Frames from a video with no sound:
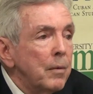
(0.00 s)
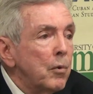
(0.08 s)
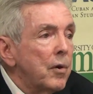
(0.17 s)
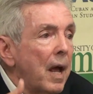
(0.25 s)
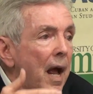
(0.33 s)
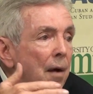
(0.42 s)
It
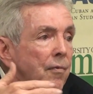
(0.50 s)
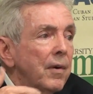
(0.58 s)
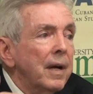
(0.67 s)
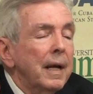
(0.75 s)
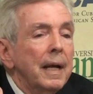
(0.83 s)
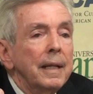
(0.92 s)
would
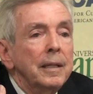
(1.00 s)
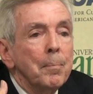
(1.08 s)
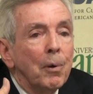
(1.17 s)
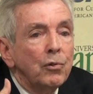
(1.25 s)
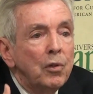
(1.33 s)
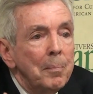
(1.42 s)
have the
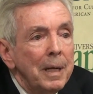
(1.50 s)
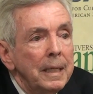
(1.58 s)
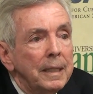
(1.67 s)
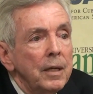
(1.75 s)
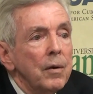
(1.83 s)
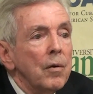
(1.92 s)

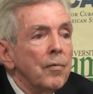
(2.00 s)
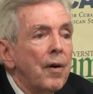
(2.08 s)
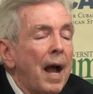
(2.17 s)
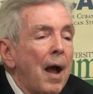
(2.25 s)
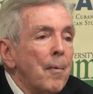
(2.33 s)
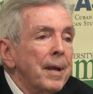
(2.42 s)
possibility of
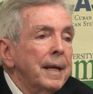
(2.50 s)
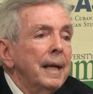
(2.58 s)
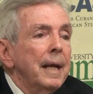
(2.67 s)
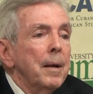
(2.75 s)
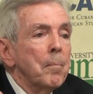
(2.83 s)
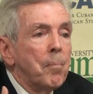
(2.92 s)

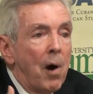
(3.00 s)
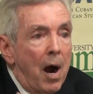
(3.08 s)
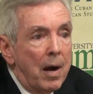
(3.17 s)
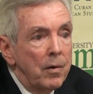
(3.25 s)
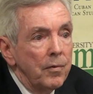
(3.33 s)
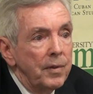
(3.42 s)
having
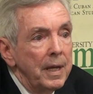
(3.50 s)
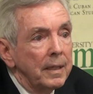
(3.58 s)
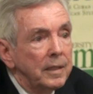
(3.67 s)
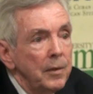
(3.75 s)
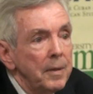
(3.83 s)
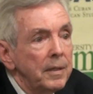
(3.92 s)
part of the
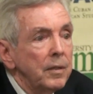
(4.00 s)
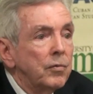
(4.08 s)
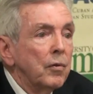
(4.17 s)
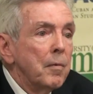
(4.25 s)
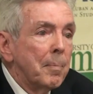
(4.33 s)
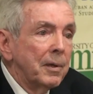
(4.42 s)

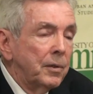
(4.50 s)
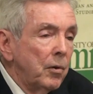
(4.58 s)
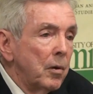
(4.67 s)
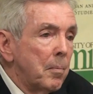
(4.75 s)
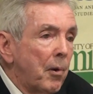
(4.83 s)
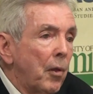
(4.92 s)
activities of a
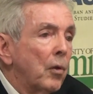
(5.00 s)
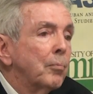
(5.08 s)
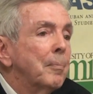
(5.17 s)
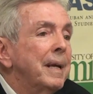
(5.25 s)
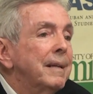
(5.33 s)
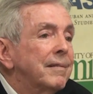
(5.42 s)
particular
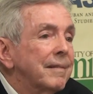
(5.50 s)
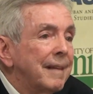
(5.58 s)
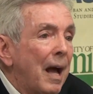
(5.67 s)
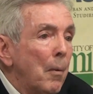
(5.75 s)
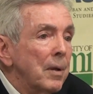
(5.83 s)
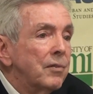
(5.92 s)
product be
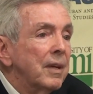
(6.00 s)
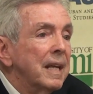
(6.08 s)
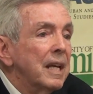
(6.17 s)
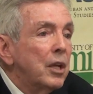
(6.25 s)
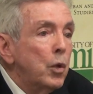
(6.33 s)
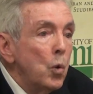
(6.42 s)
established
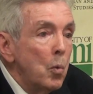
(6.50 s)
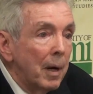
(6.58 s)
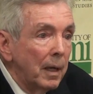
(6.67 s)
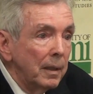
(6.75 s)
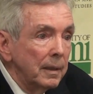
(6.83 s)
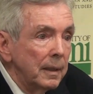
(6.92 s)
in
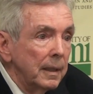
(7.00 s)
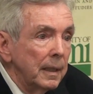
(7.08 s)
Cuba,